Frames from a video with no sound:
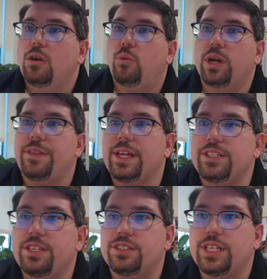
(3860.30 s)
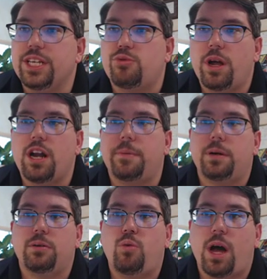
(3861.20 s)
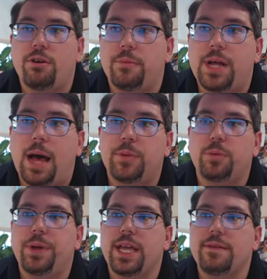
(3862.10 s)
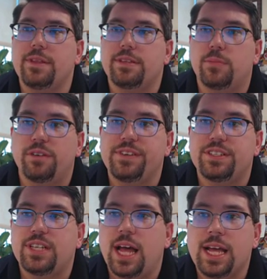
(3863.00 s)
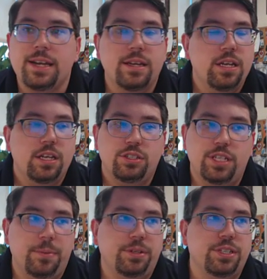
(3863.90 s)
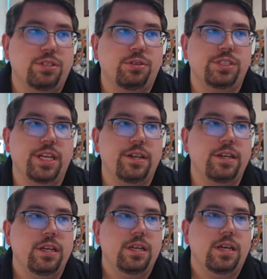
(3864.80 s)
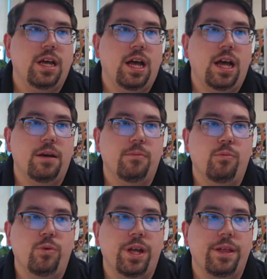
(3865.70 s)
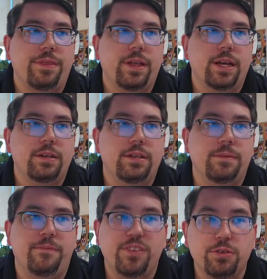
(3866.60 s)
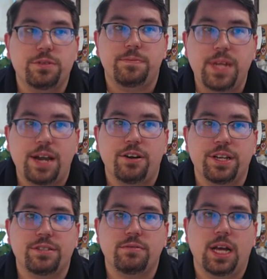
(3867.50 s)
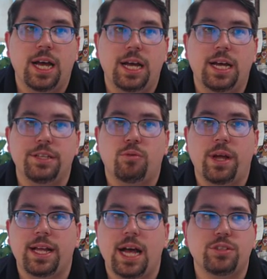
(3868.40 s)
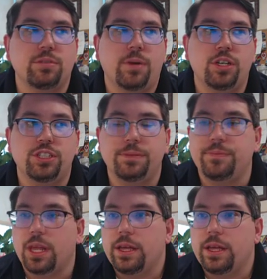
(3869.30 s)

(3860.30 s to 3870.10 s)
One of the things that you'll see is right upper quadrant abdominal pain. That's Murphy's sign. It's typically associated um, with uh, diffuse tenderness uh, on the right costal margin.